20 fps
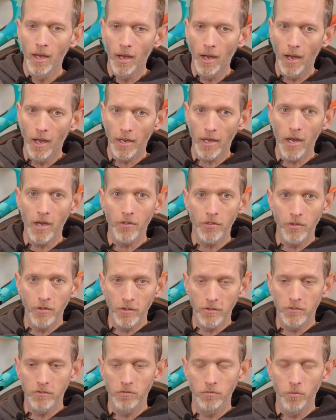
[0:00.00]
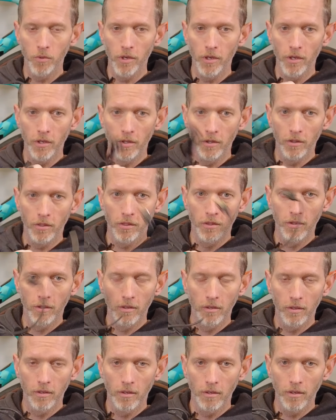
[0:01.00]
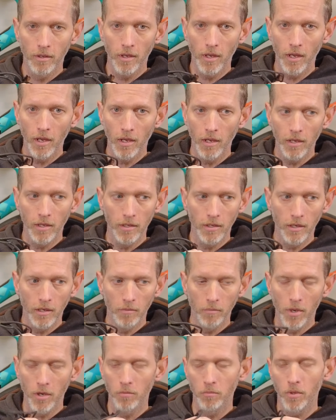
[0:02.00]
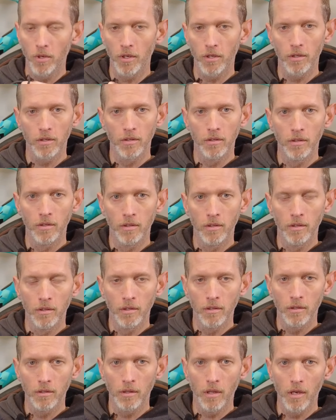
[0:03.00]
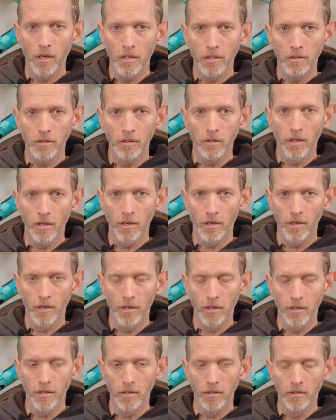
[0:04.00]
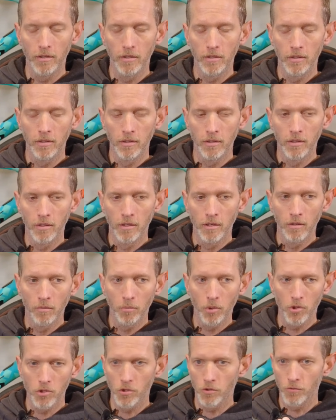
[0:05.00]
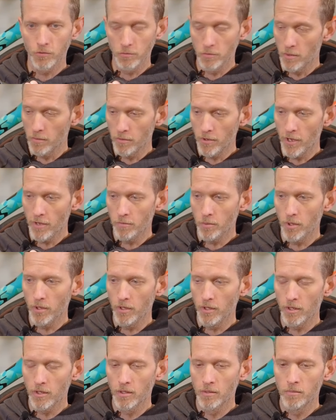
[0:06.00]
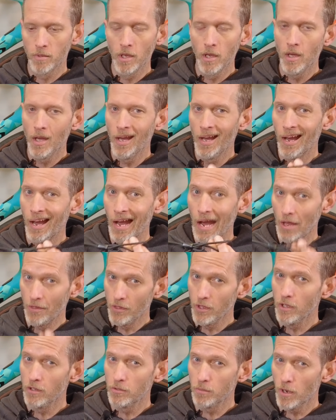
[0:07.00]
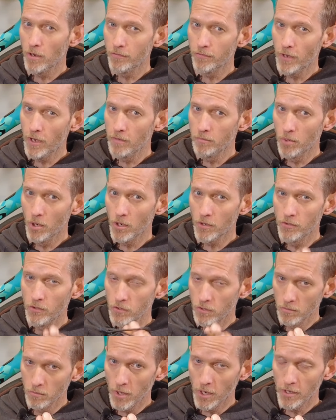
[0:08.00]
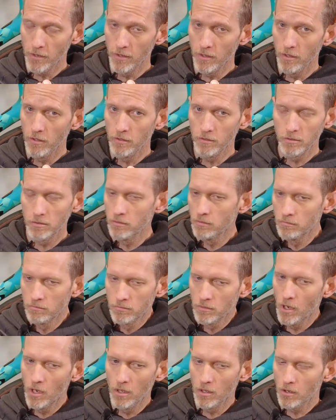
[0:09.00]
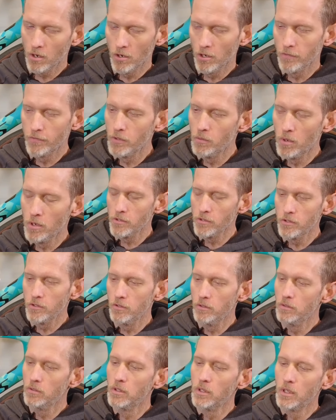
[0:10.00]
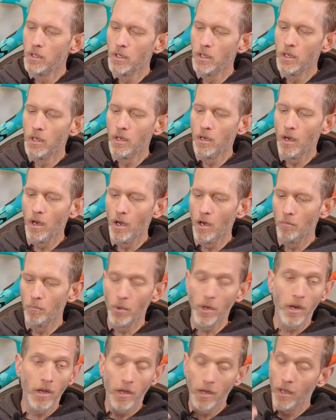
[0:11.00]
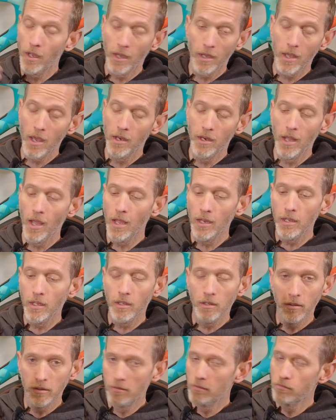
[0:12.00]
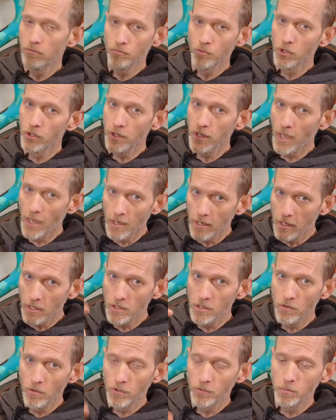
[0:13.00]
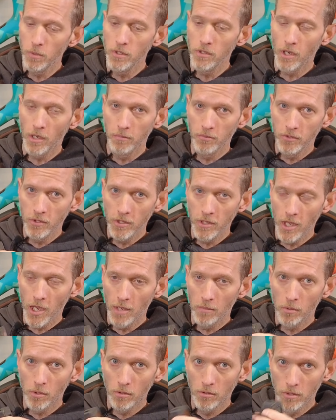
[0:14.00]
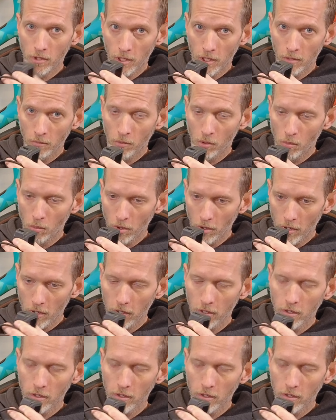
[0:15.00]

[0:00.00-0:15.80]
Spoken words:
I got this with a mountain bike light that I purchased for my fat bike. I think it's about $5. You can buy these a la carte if you to. But again, really any USB Type-C cable will work